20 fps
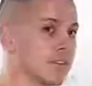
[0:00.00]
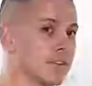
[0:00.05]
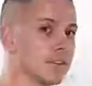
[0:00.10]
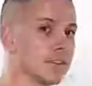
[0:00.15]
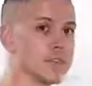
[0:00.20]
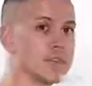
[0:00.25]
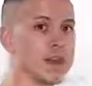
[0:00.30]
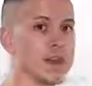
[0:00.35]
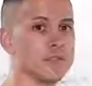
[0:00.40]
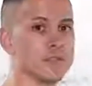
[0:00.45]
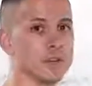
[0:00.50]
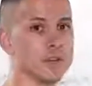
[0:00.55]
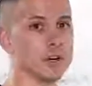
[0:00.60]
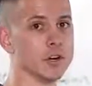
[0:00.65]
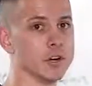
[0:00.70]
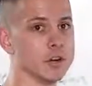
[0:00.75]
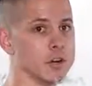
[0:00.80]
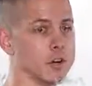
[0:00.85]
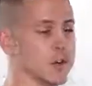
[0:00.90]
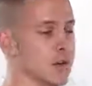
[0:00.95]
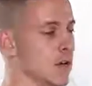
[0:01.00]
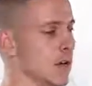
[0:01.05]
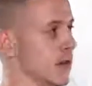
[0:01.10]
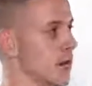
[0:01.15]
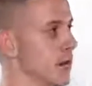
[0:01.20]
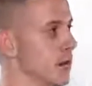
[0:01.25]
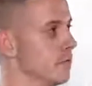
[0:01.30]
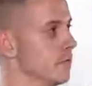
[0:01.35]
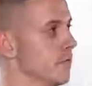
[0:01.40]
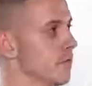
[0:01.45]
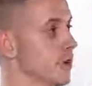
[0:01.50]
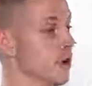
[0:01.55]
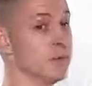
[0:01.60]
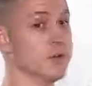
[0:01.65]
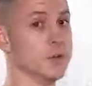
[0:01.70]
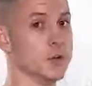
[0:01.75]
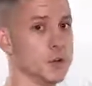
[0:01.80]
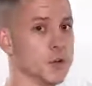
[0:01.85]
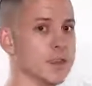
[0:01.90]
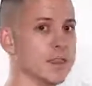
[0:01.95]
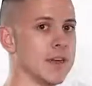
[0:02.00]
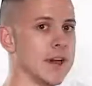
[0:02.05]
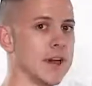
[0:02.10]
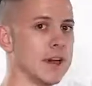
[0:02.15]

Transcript: everything that I've learned from doing